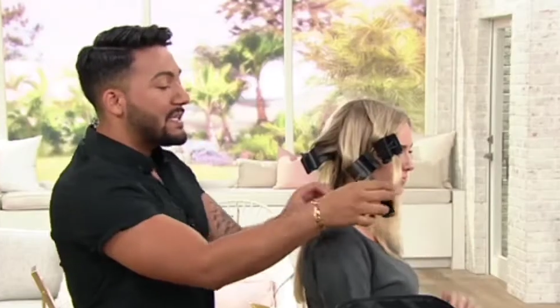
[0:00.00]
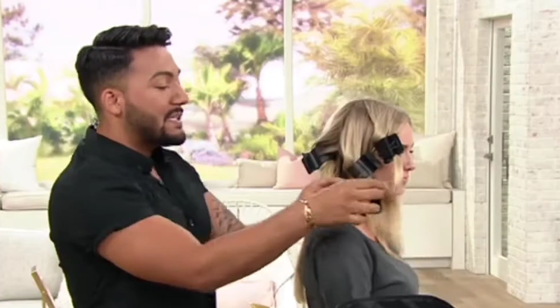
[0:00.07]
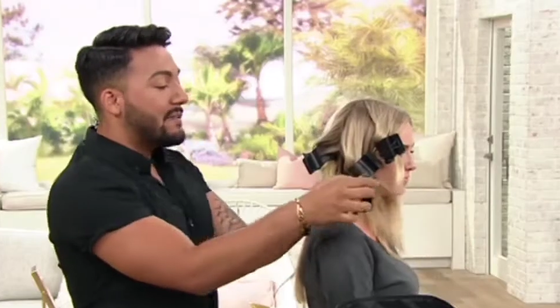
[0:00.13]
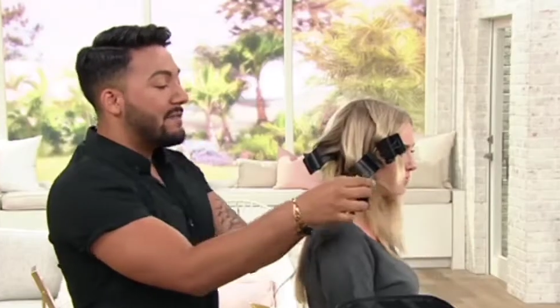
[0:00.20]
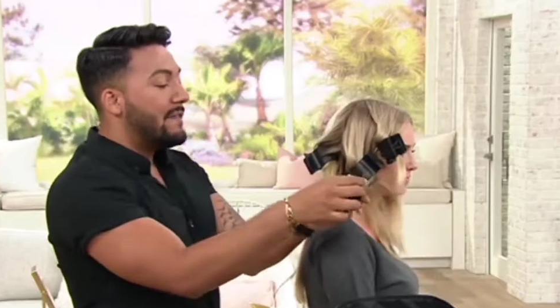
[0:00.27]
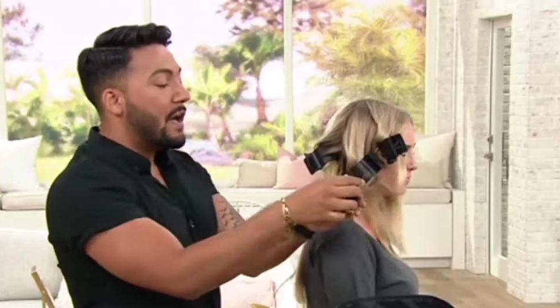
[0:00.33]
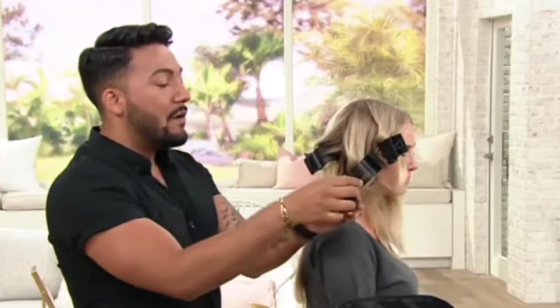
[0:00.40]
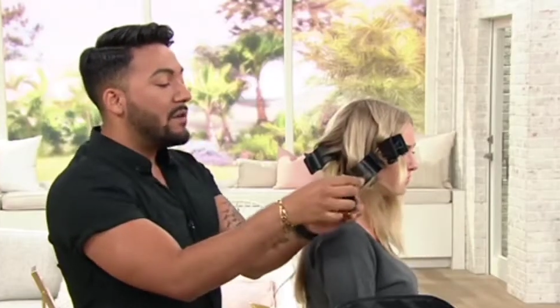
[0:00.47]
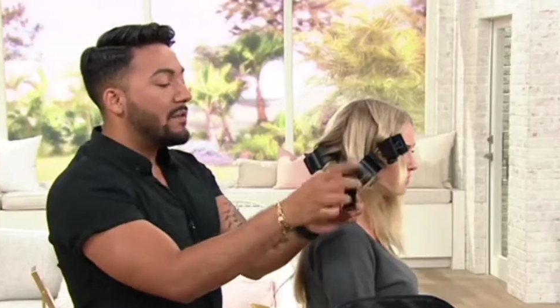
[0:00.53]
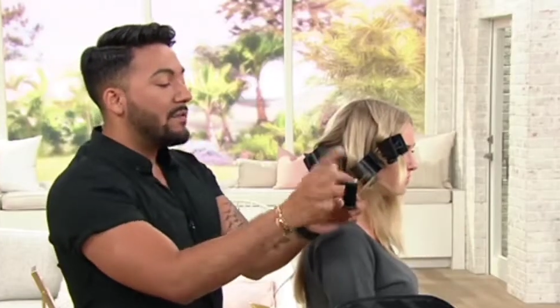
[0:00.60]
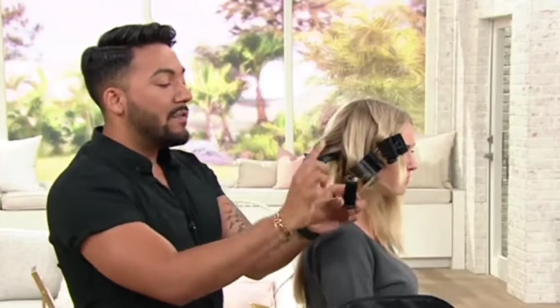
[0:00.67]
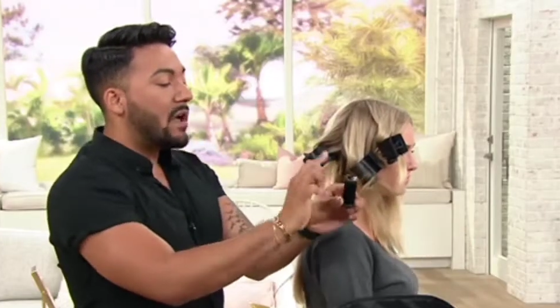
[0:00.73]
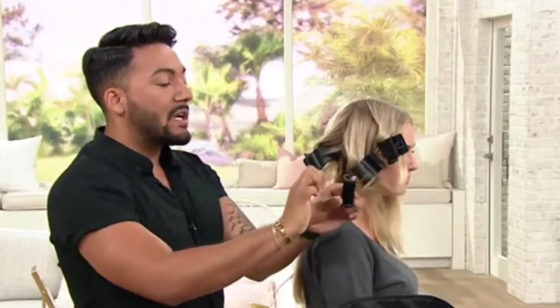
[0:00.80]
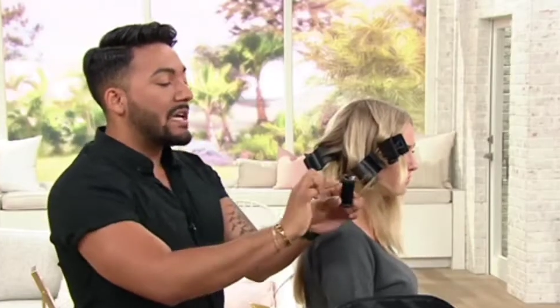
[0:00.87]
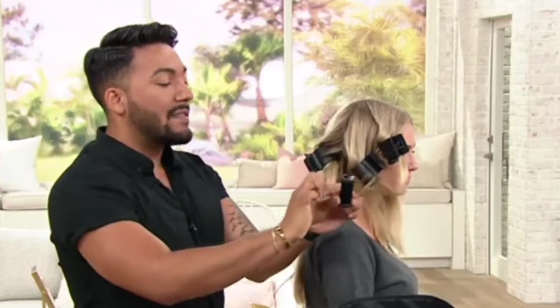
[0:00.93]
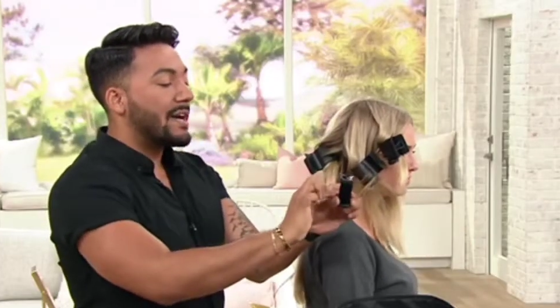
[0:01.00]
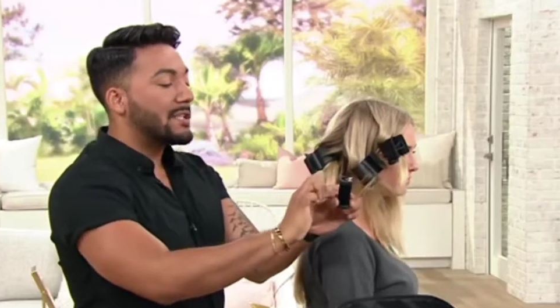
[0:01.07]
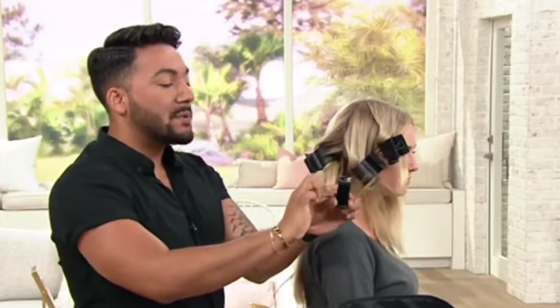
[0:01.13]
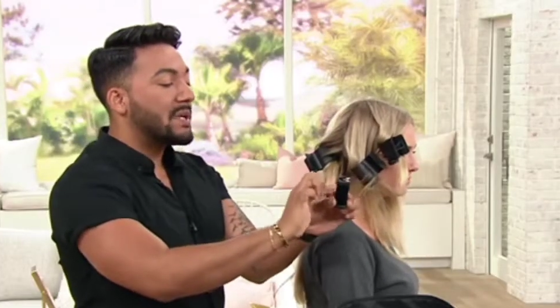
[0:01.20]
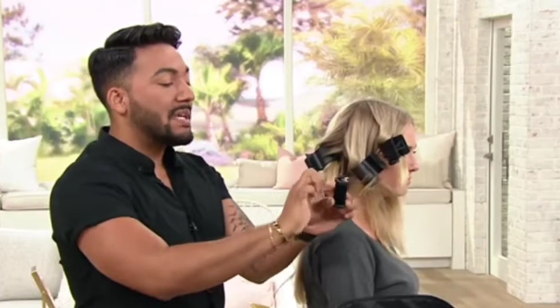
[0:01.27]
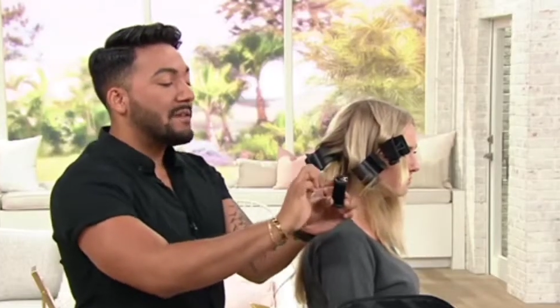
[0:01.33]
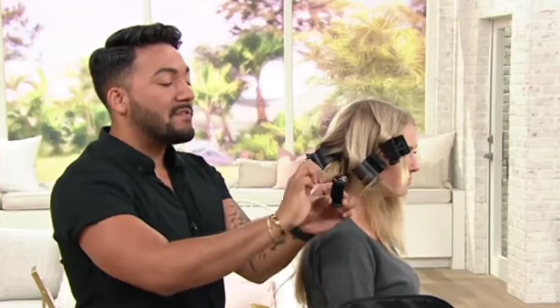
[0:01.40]
it's the velvet flocking.
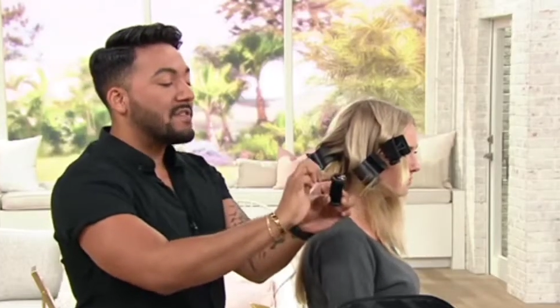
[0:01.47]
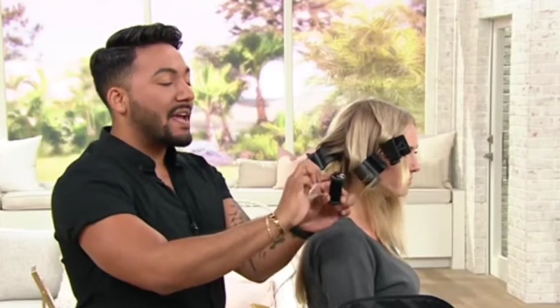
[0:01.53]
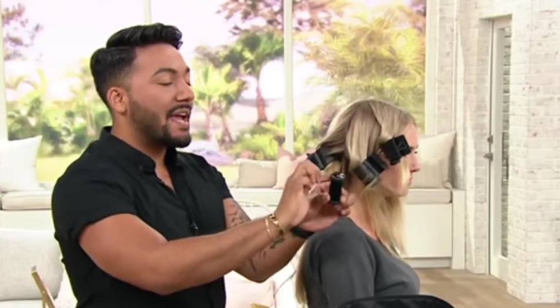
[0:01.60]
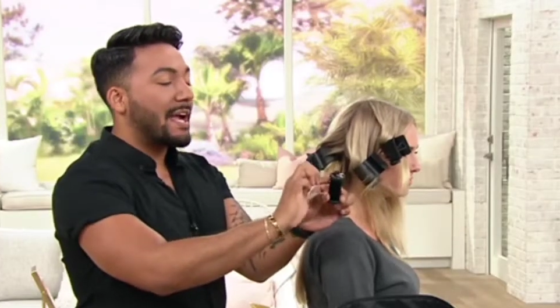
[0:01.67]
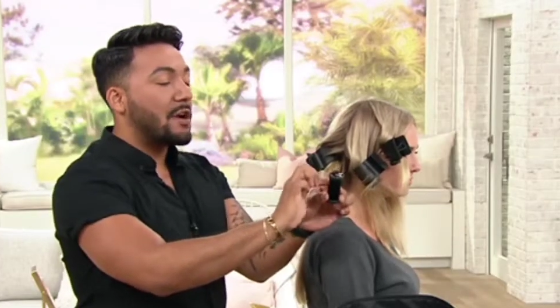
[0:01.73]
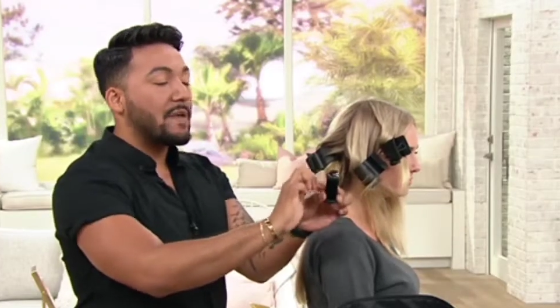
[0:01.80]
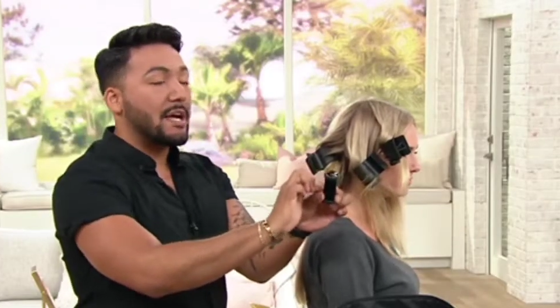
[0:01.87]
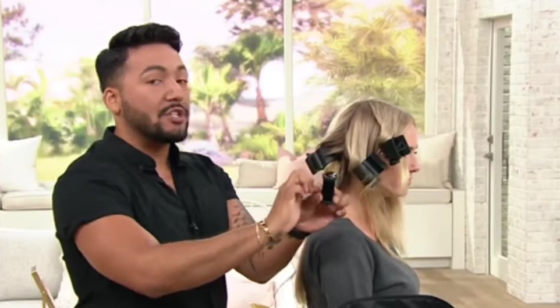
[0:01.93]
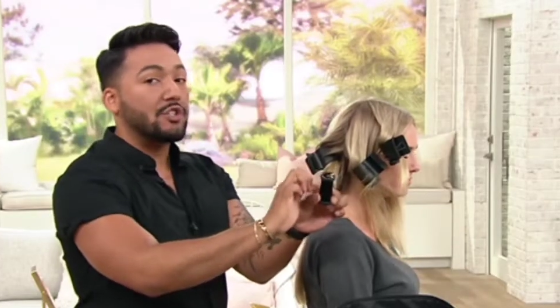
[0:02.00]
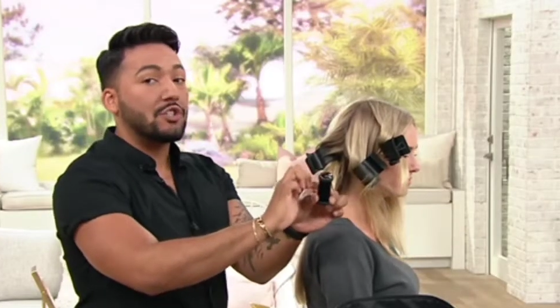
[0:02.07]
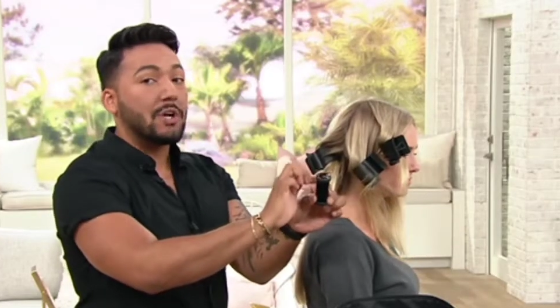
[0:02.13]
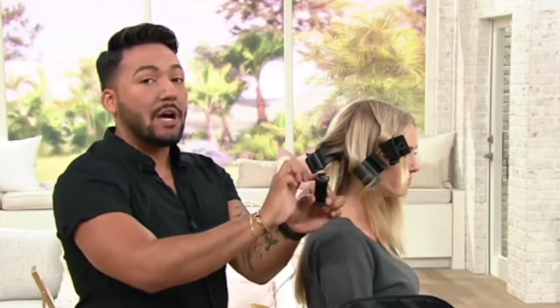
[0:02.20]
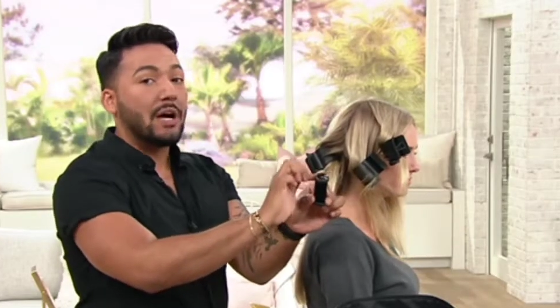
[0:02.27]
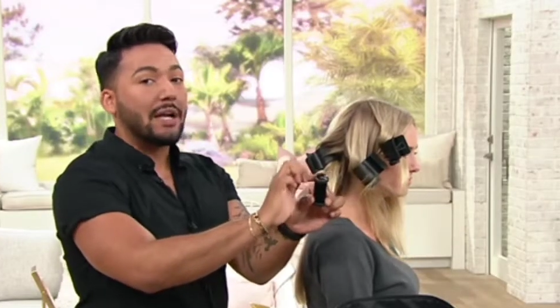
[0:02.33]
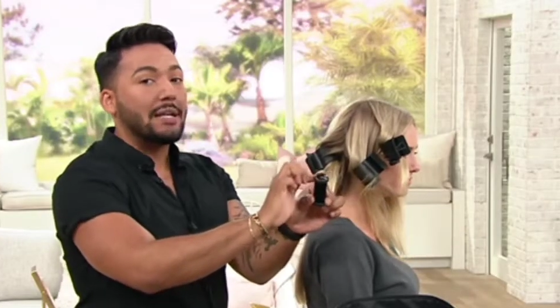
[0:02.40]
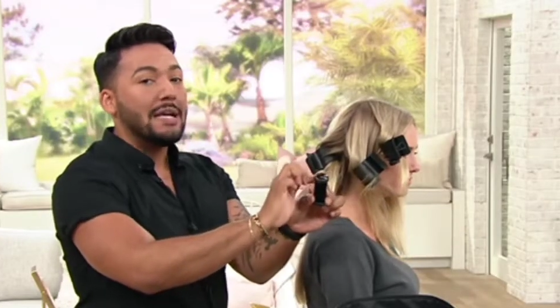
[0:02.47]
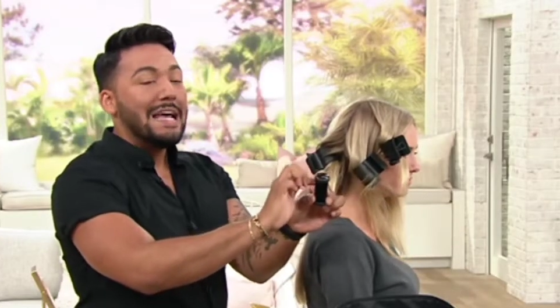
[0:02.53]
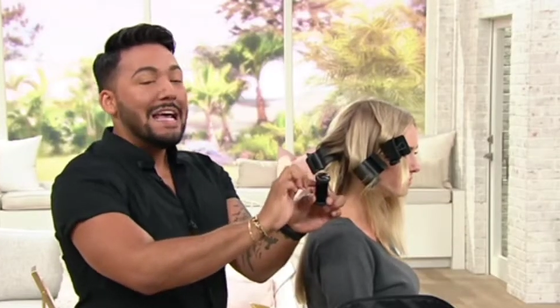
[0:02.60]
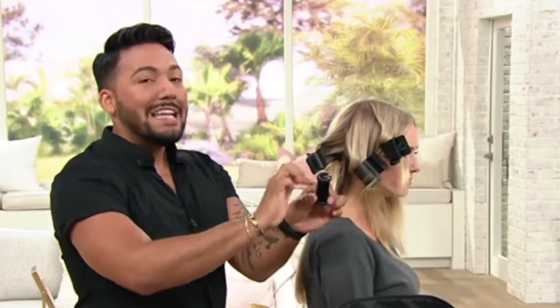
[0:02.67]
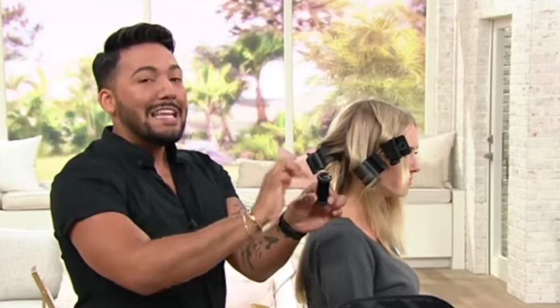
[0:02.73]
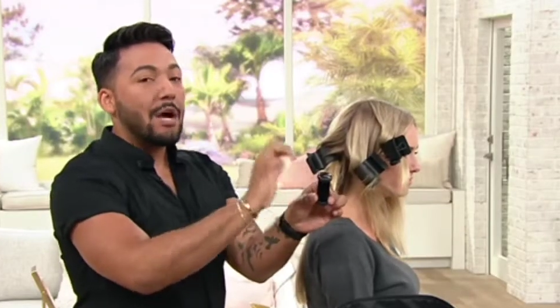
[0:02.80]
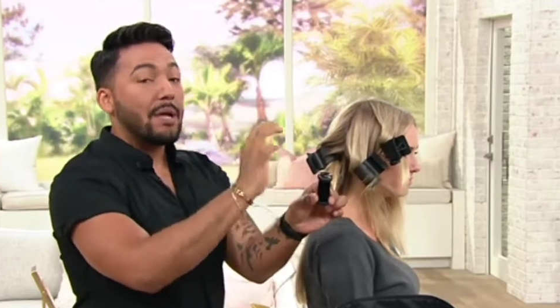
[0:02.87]
That's what gives the hair that shine.
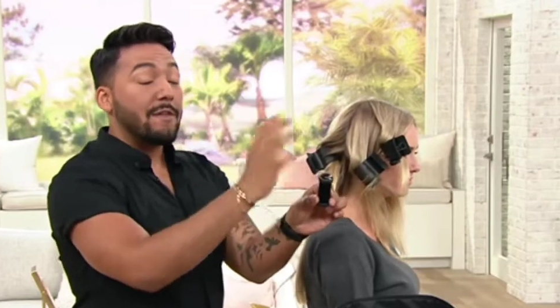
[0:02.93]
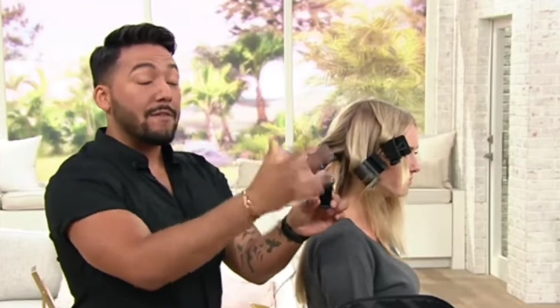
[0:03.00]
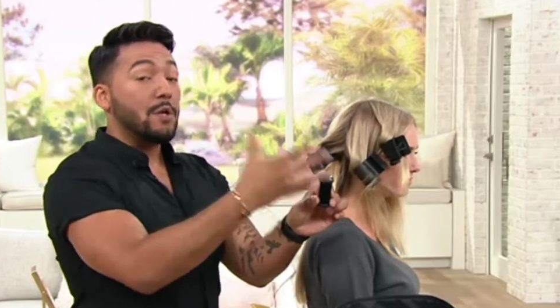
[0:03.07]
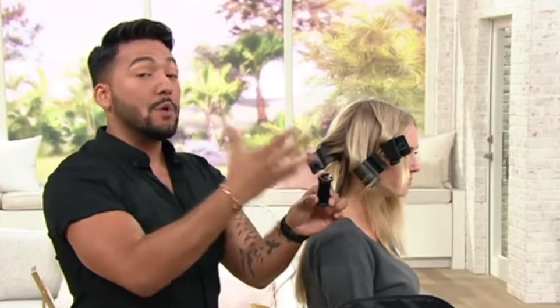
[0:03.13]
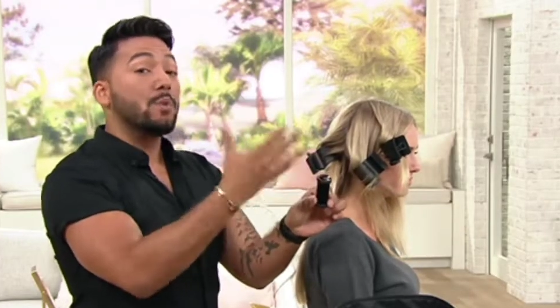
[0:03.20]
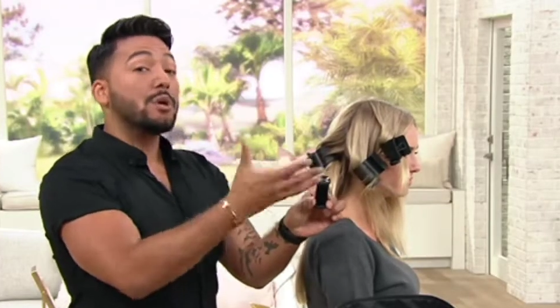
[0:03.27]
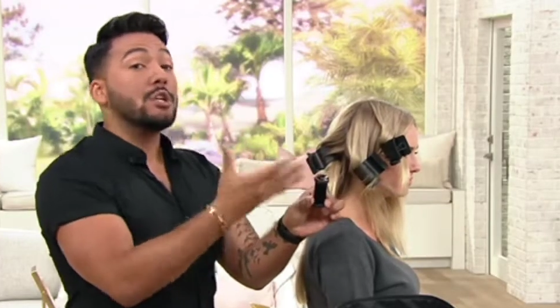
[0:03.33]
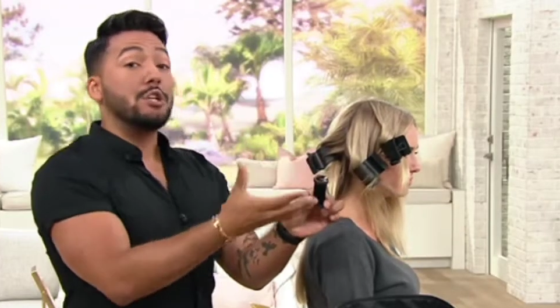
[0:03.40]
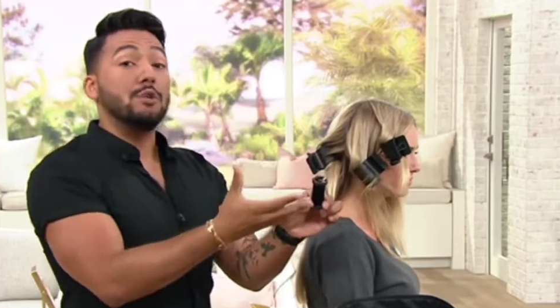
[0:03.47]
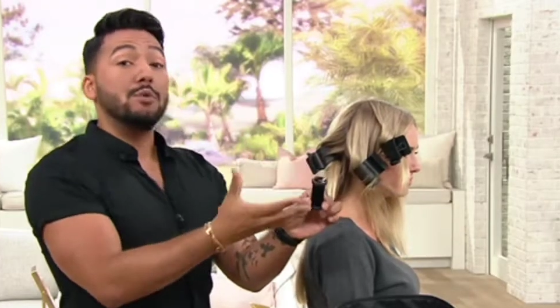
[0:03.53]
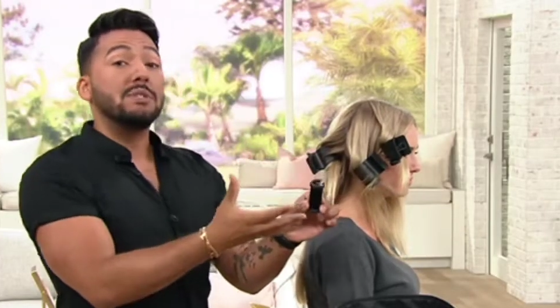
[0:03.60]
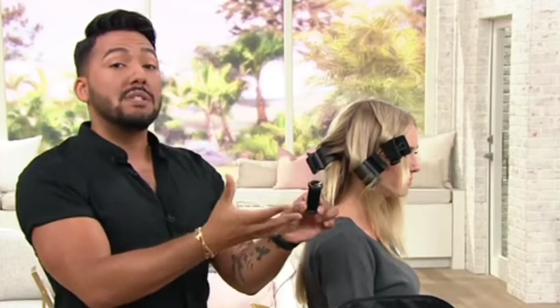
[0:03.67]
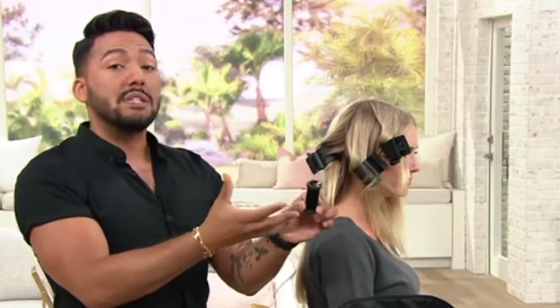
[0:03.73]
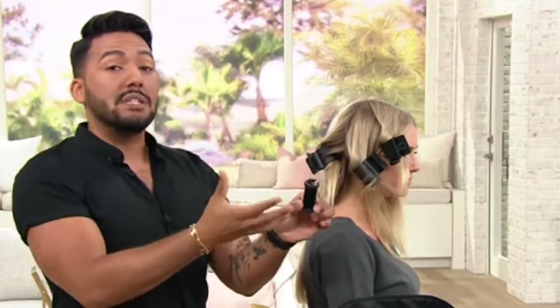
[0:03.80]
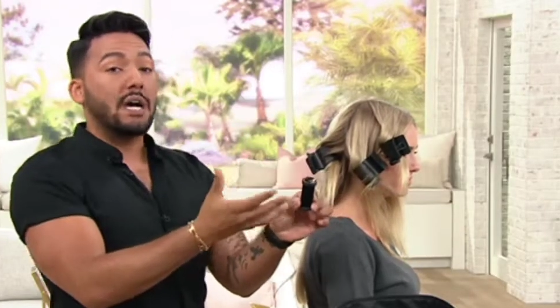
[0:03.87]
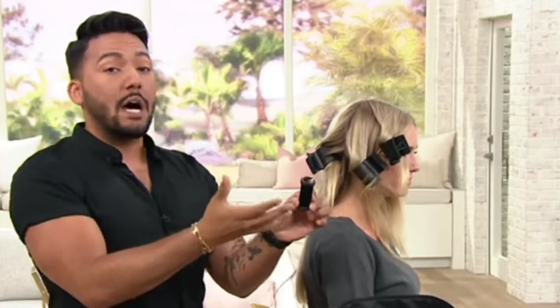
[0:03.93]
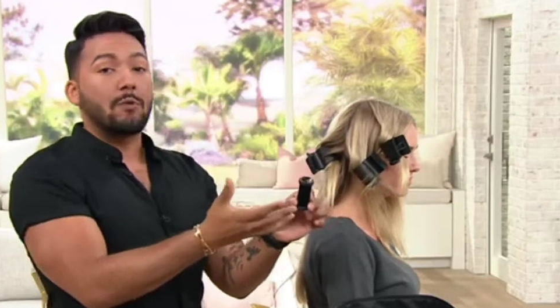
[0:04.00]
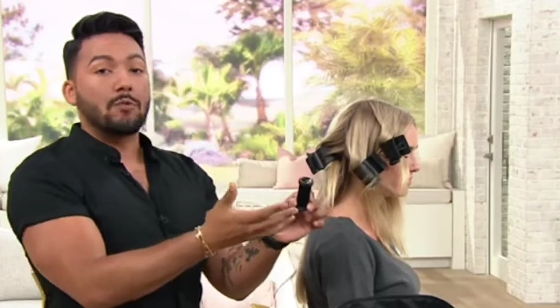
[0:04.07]
Now, if you were to use these